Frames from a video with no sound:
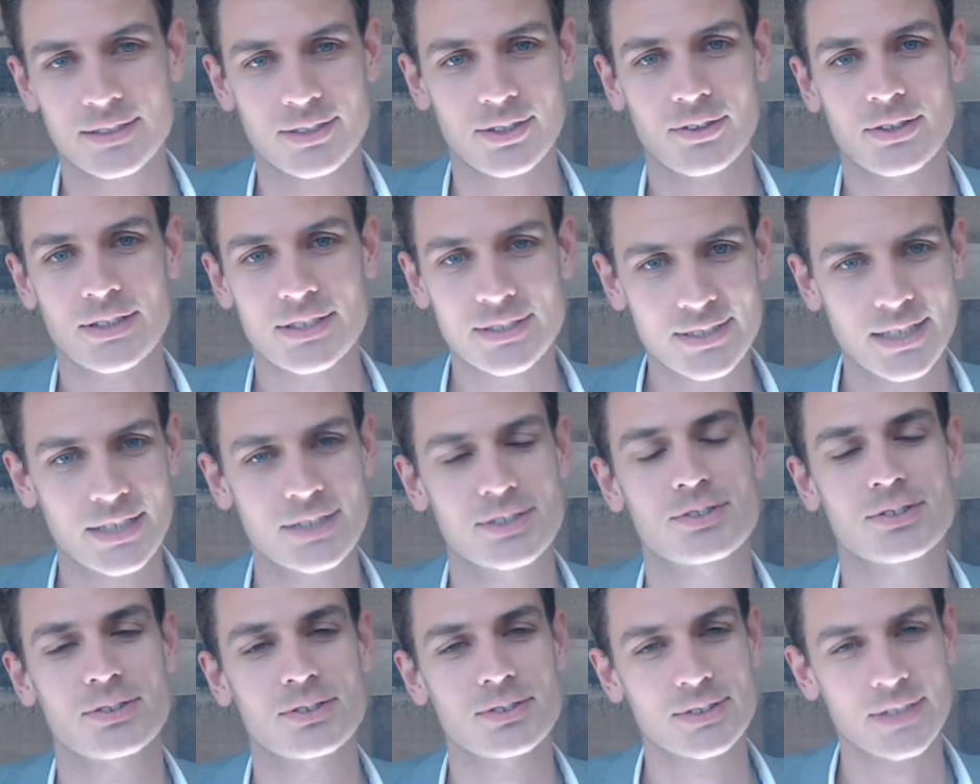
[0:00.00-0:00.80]
you know,
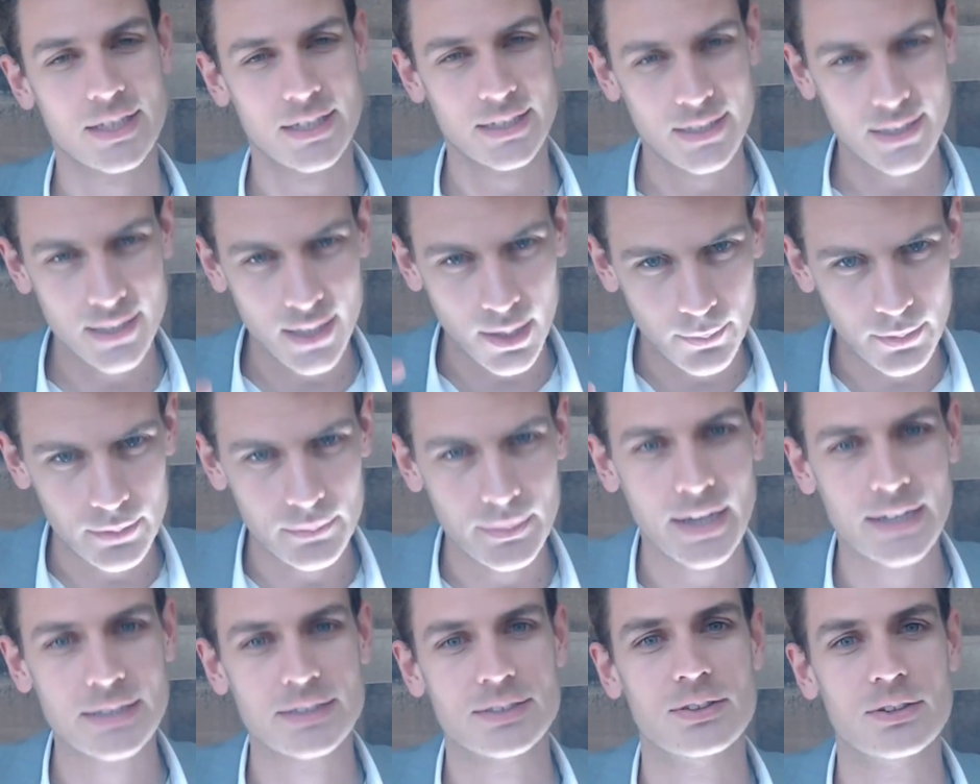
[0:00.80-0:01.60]
essentials, like coming
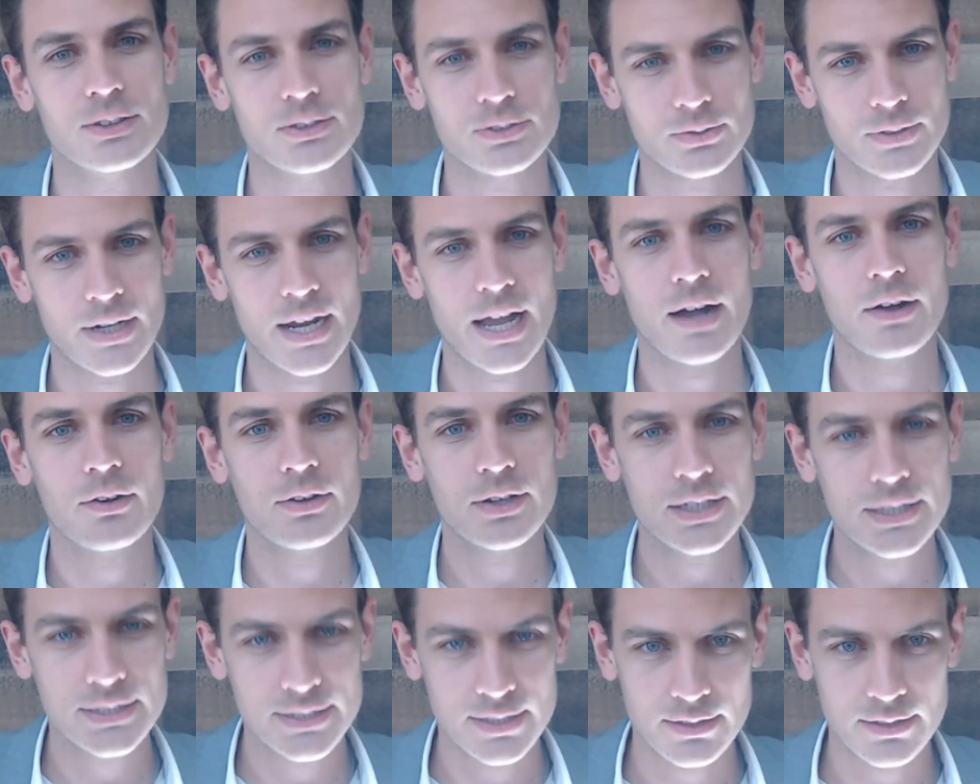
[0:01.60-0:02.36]
back to those realities.